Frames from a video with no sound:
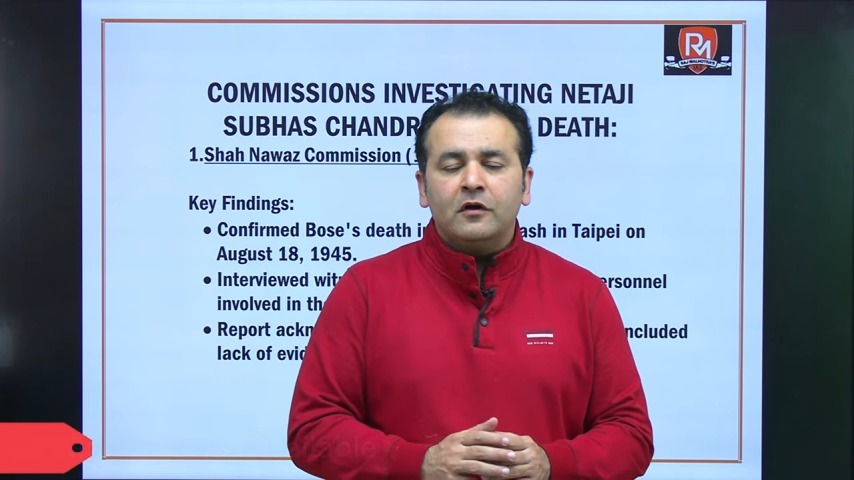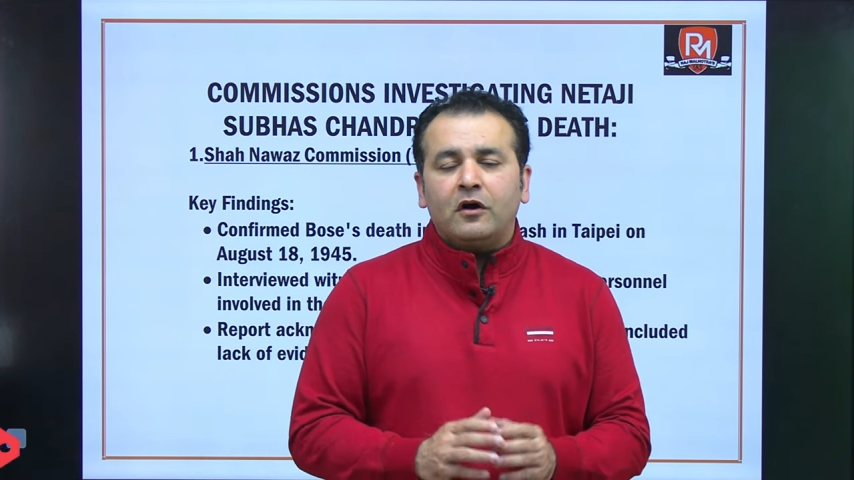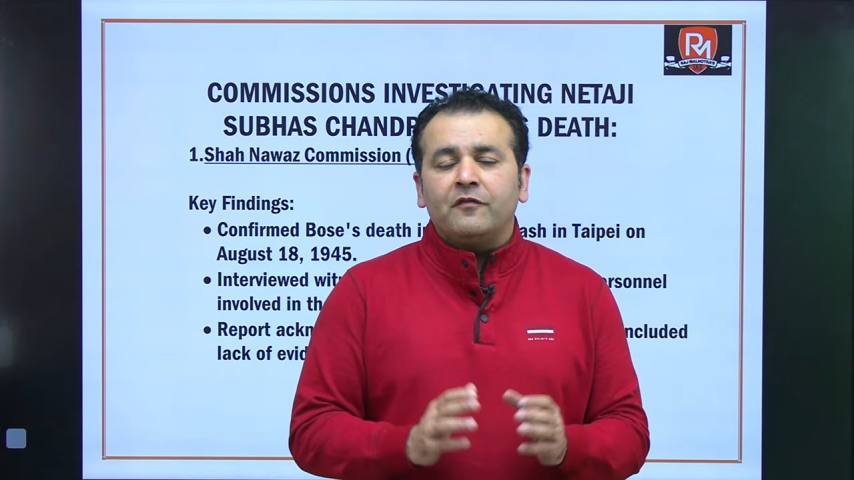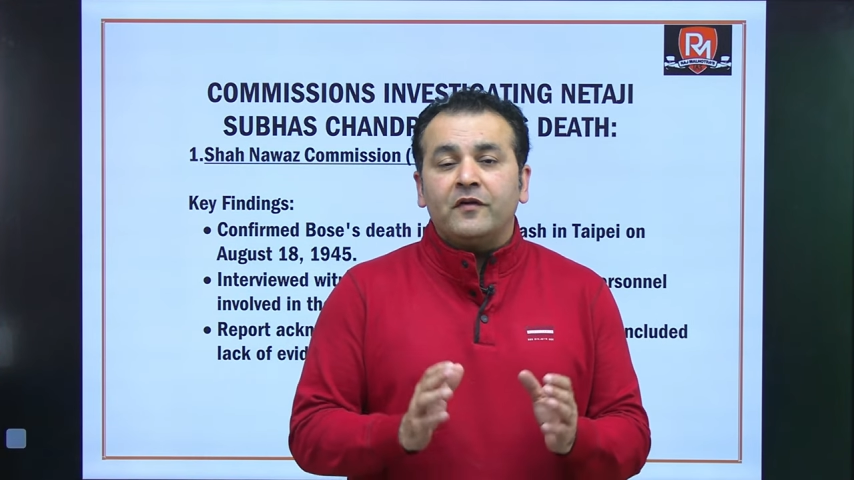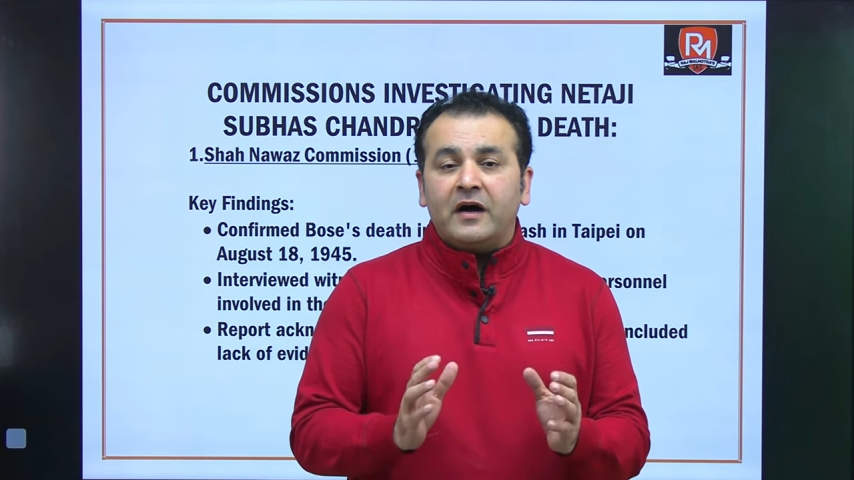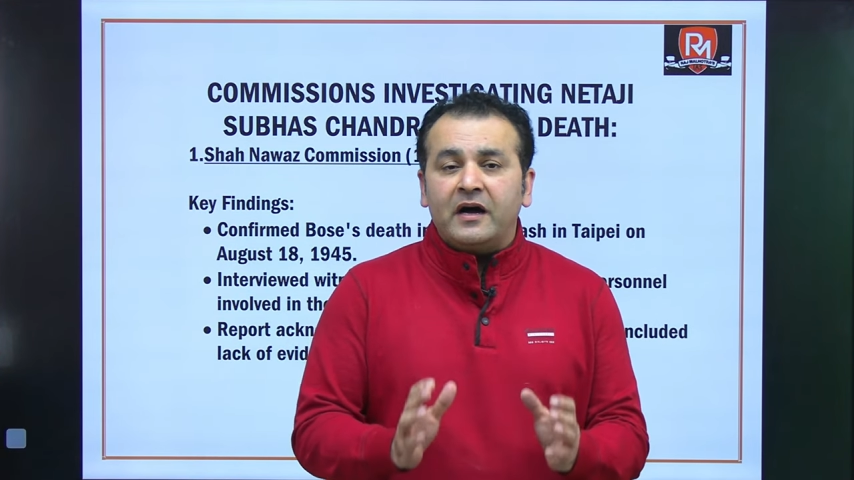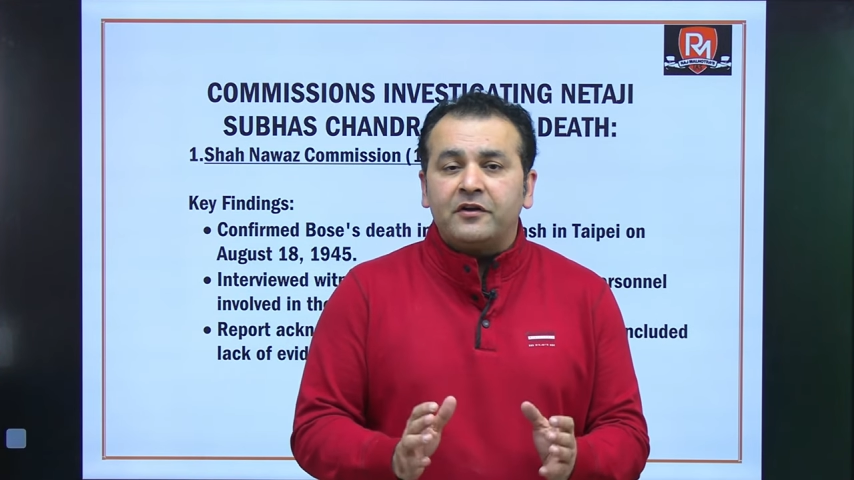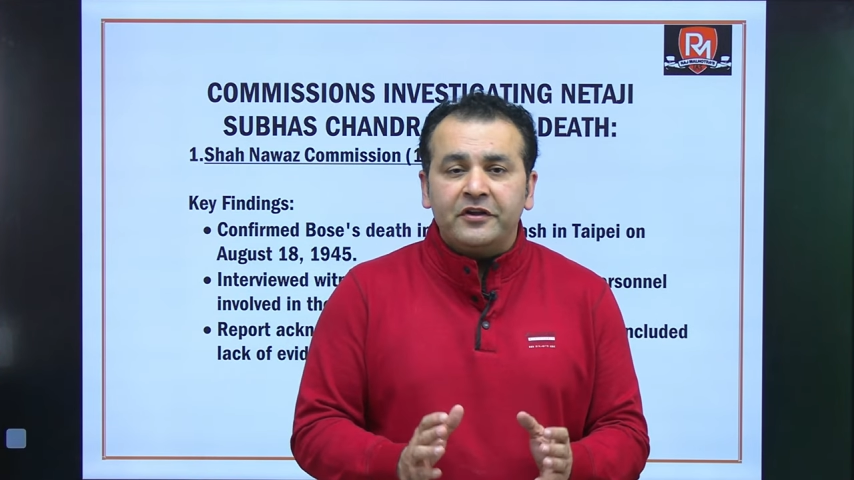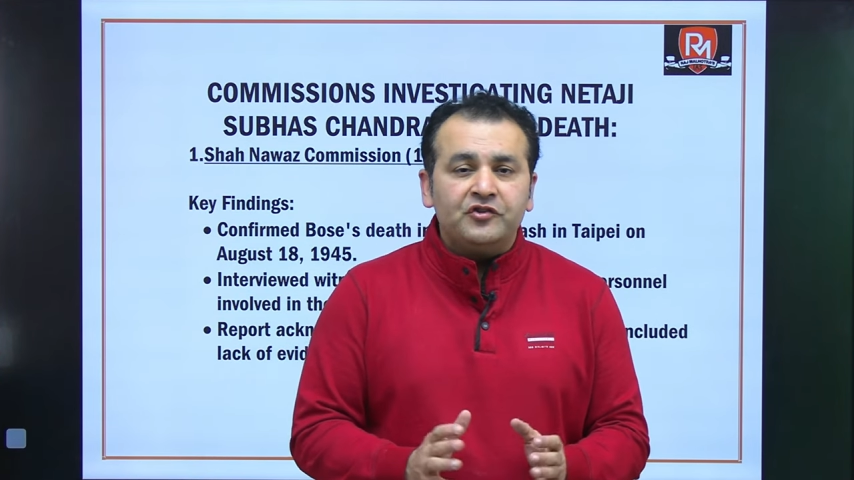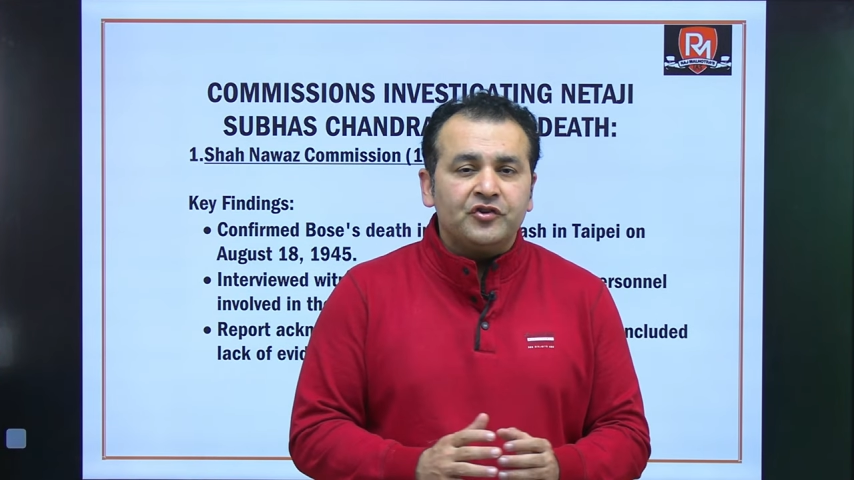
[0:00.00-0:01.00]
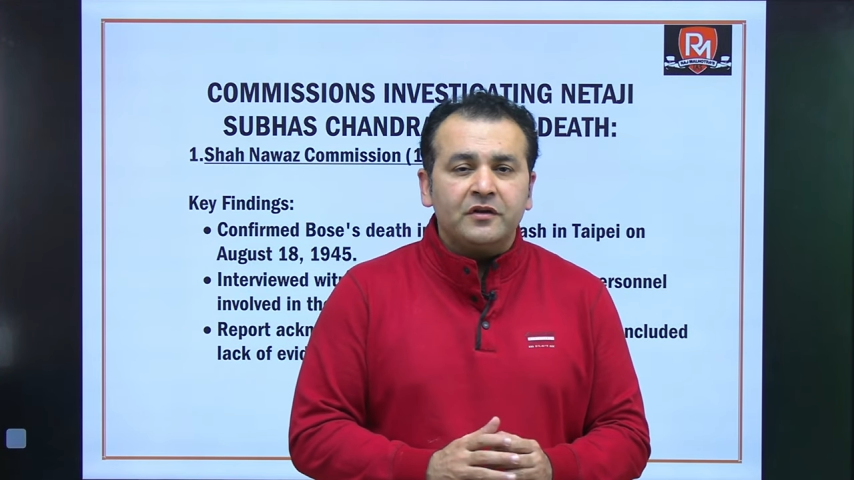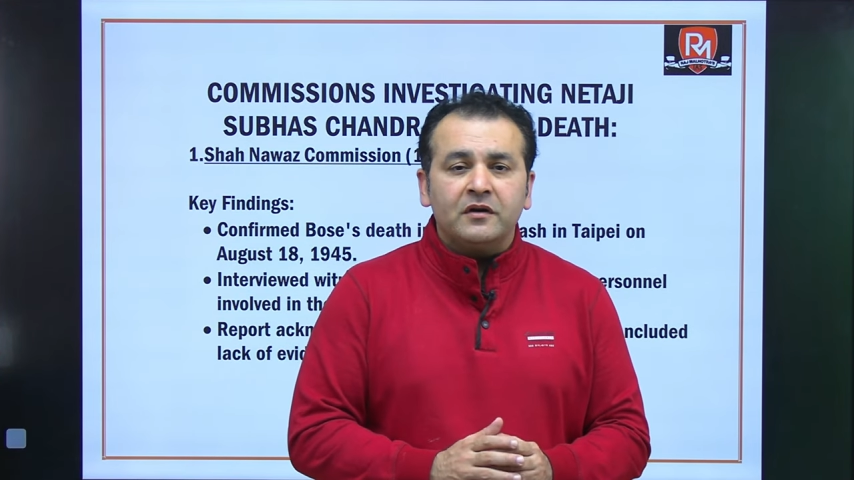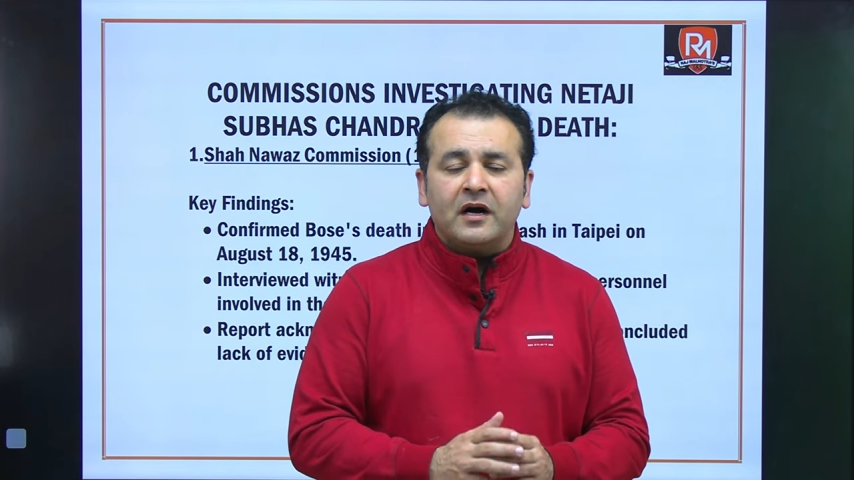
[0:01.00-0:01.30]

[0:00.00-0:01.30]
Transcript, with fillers: of our teaching,